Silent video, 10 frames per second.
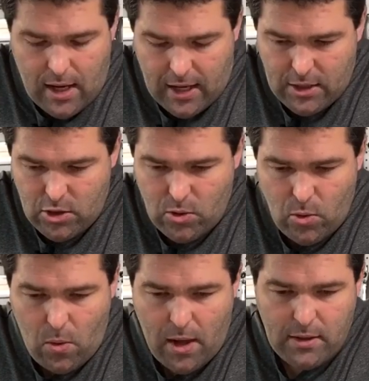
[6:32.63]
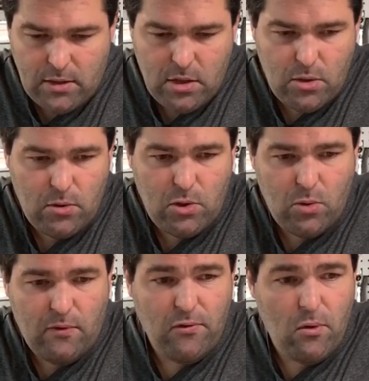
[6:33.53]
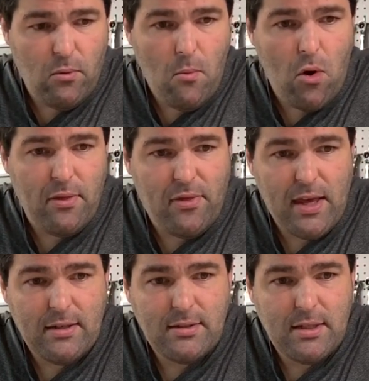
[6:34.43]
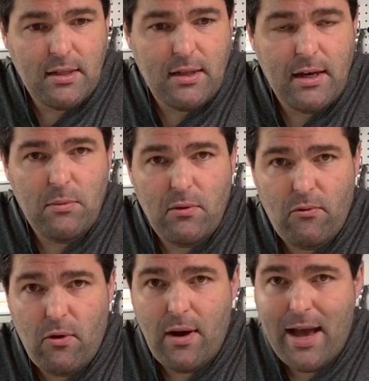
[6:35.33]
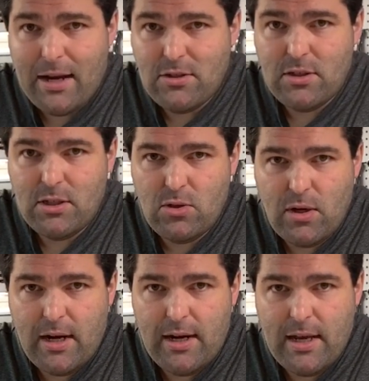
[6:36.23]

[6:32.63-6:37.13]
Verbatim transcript: I do want to do a few more things to the lathe before I actually try it